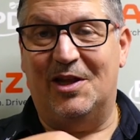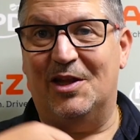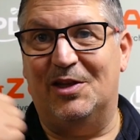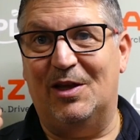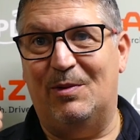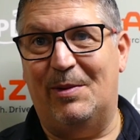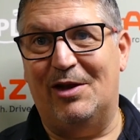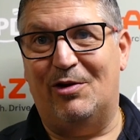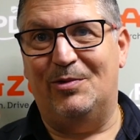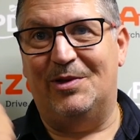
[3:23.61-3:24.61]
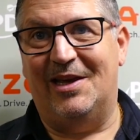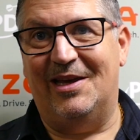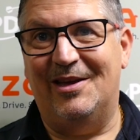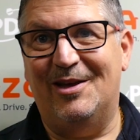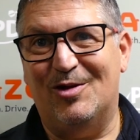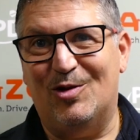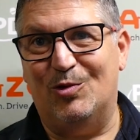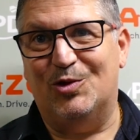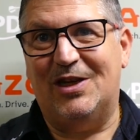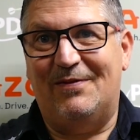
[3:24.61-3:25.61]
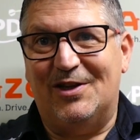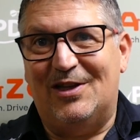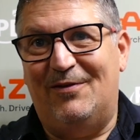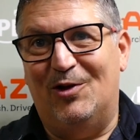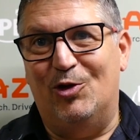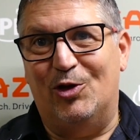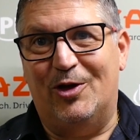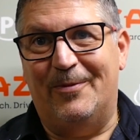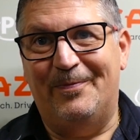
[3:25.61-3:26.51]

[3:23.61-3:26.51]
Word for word: the other day we went round the old Civic to have a look.